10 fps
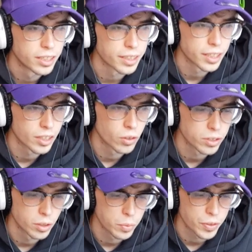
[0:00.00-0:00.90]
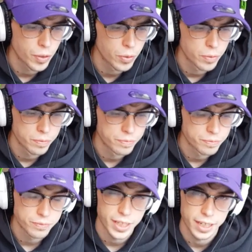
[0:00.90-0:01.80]
then you're going to number 2.
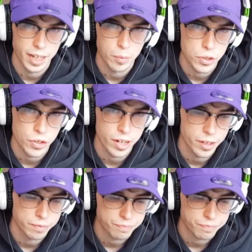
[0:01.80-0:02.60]
I'll tell you that much right now.